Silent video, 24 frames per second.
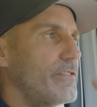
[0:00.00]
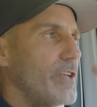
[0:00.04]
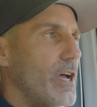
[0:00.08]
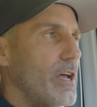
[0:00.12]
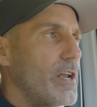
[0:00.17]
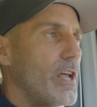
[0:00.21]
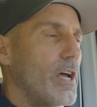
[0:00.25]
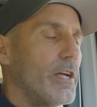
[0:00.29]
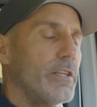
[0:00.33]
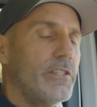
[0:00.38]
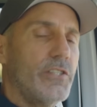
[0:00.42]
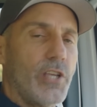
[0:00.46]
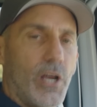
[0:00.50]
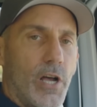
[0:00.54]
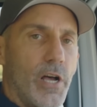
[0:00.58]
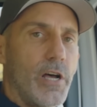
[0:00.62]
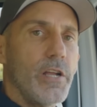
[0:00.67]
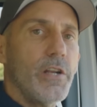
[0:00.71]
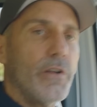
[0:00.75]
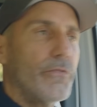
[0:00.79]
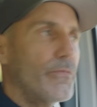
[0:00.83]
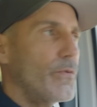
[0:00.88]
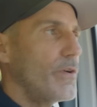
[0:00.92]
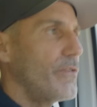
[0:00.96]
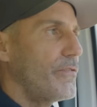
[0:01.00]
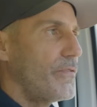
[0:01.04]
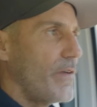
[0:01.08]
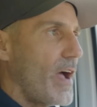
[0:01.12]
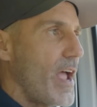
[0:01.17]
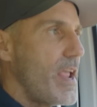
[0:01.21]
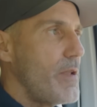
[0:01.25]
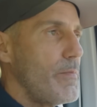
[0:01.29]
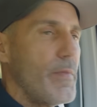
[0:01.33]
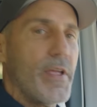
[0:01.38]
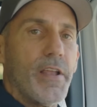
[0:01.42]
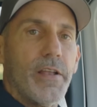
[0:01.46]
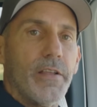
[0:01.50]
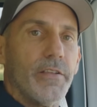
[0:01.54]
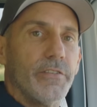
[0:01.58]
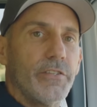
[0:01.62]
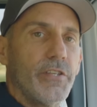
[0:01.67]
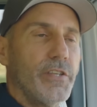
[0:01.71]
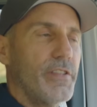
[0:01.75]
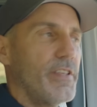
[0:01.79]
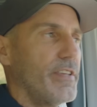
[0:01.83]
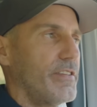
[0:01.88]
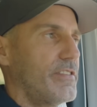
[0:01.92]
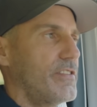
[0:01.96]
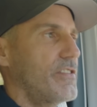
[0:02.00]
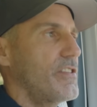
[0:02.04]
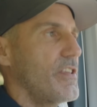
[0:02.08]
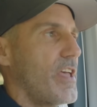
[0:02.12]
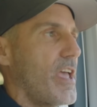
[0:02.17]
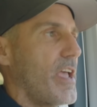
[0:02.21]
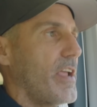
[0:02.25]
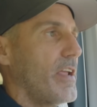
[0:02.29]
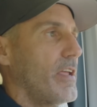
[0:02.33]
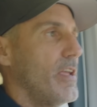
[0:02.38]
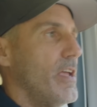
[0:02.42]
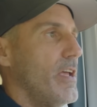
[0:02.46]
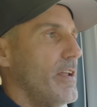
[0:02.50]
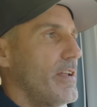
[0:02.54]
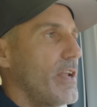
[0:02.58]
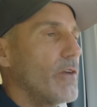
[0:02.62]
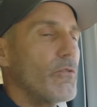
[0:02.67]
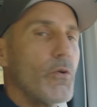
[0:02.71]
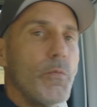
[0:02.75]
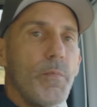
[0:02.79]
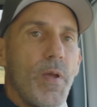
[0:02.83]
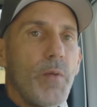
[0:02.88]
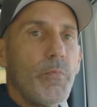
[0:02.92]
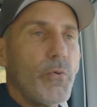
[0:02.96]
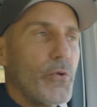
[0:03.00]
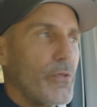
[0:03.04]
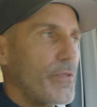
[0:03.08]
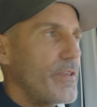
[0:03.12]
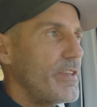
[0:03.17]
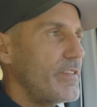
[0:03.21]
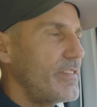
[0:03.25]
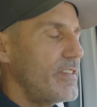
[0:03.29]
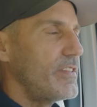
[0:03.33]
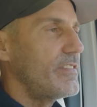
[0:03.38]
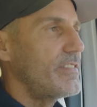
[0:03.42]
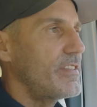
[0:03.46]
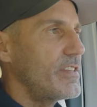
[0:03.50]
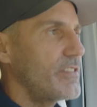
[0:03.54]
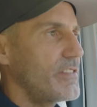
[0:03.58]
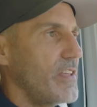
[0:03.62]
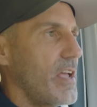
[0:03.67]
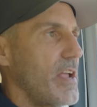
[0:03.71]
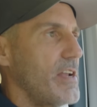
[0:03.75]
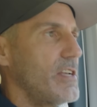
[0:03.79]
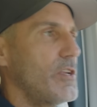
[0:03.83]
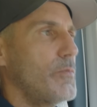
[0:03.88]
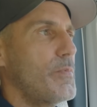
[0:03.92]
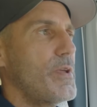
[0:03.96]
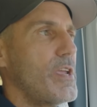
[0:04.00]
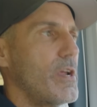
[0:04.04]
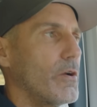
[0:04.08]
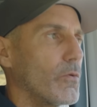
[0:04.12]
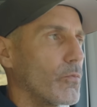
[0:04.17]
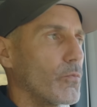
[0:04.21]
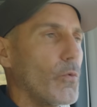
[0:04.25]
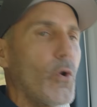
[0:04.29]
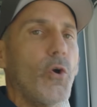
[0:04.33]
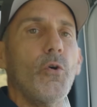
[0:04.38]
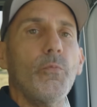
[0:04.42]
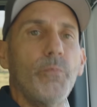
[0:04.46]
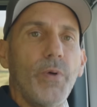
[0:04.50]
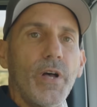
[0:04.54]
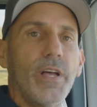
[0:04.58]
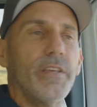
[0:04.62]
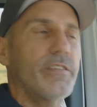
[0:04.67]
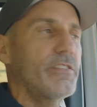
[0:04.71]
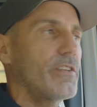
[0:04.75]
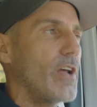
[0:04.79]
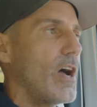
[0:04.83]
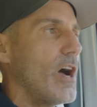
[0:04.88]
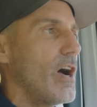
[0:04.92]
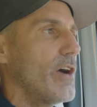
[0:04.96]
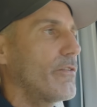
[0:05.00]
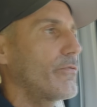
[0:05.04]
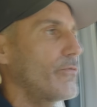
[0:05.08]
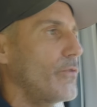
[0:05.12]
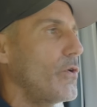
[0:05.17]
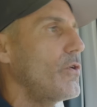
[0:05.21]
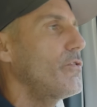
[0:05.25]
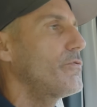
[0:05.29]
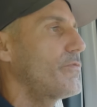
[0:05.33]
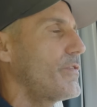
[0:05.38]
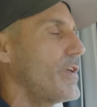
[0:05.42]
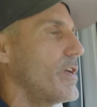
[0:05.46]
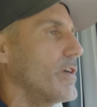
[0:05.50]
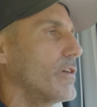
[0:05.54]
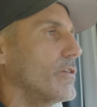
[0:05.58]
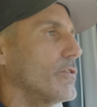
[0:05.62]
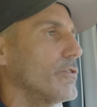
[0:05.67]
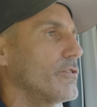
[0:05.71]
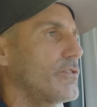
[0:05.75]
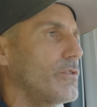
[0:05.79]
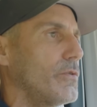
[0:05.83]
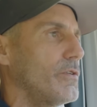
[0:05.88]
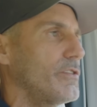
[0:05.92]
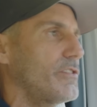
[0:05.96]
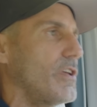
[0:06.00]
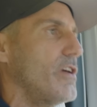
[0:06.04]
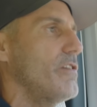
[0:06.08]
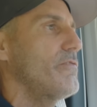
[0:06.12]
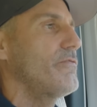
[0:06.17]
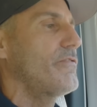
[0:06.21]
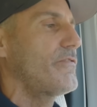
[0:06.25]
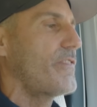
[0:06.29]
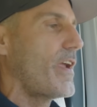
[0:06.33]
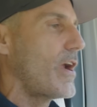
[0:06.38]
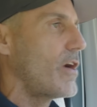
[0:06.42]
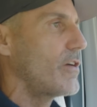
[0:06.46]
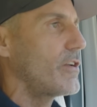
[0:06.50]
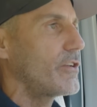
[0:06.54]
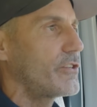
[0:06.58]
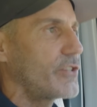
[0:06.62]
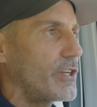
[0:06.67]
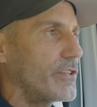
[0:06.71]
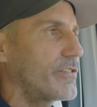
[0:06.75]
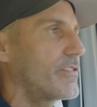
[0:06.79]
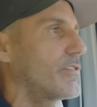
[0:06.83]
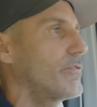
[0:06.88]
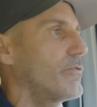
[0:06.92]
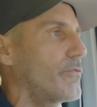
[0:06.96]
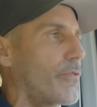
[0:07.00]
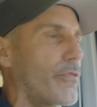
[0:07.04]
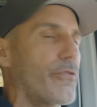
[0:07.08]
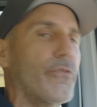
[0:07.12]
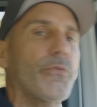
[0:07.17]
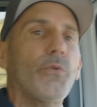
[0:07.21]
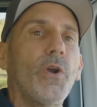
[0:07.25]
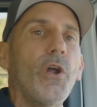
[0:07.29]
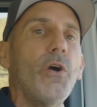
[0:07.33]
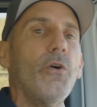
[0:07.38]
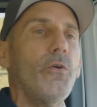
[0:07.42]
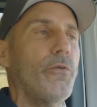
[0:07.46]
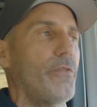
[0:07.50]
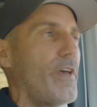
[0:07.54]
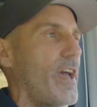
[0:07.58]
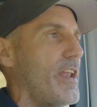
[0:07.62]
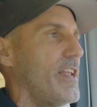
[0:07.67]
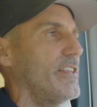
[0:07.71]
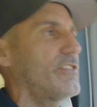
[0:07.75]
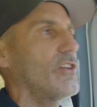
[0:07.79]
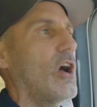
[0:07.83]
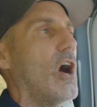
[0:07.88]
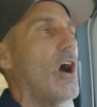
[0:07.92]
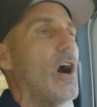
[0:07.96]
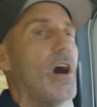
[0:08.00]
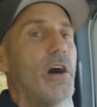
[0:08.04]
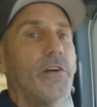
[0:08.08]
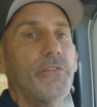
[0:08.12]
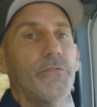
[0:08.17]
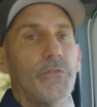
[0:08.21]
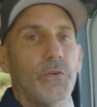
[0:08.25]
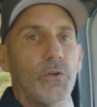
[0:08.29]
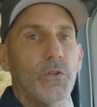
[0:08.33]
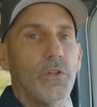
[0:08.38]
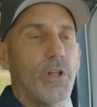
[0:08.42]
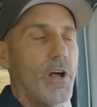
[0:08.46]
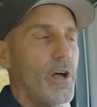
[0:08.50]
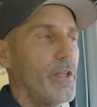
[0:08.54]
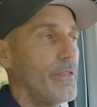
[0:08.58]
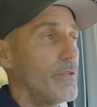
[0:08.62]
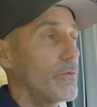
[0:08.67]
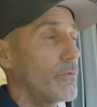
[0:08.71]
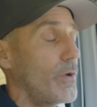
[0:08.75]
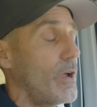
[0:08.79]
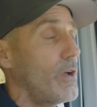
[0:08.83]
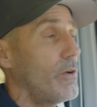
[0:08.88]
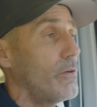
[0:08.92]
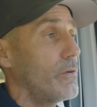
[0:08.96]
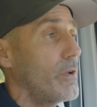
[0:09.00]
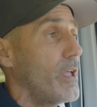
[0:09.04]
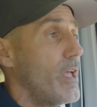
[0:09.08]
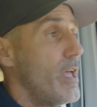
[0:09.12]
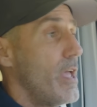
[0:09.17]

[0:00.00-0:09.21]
done a ton of refinement to this thing. Now remember, this is designed to be a robust off-road vehicle, so it's unfair to just throw that it's awful on the road.